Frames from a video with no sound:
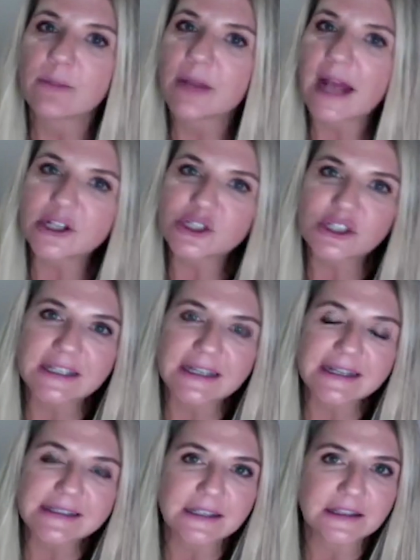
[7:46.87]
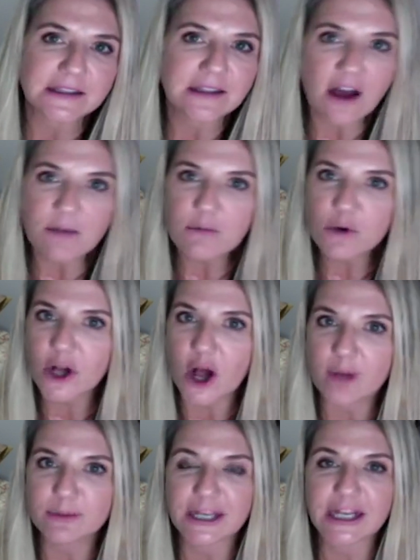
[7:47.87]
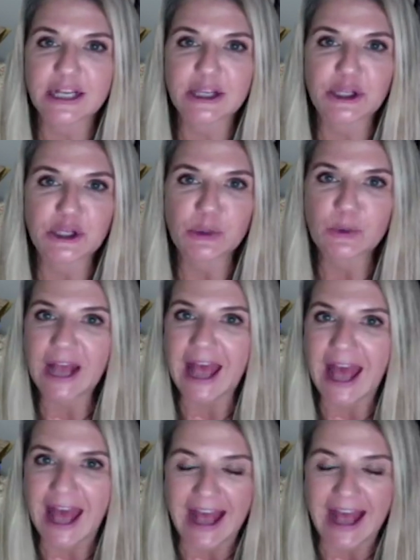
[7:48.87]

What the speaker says: But actually, it's a lot more complicated than you would